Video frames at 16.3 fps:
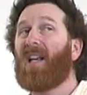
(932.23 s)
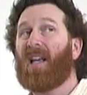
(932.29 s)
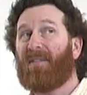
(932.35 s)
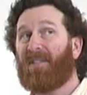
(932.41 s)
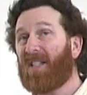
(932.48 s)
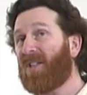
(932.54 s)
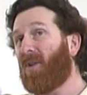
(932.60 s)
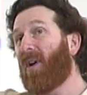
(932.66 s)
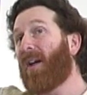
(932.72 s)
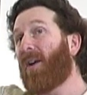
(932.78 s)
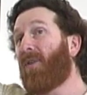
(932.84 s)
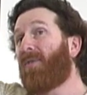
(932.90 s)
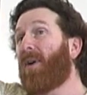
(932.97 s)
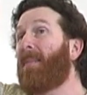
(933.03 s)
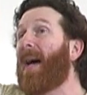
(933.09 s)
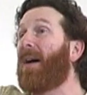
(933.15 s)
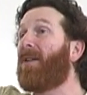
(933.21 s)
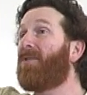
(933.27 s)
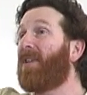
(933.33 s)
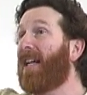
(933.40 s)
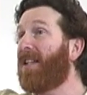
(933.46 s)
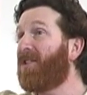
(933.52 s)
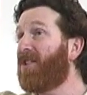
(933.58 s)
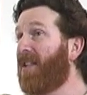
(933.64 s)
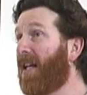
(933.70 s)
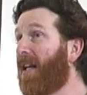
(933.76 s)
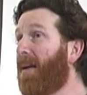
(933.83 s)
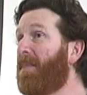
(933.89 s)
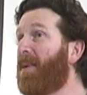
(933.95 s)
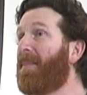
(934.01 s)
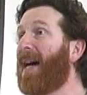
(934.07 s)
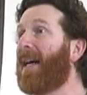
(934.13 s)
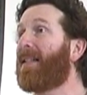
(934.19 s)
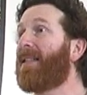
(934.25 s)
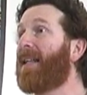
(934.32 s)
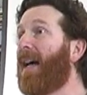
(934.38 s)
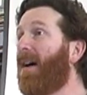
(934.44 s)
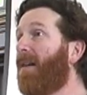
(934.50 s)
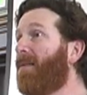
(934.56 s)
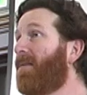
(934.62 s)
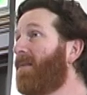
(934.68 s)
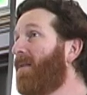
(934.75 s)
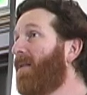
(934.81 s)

if it's going over a mountain range and then coming back down,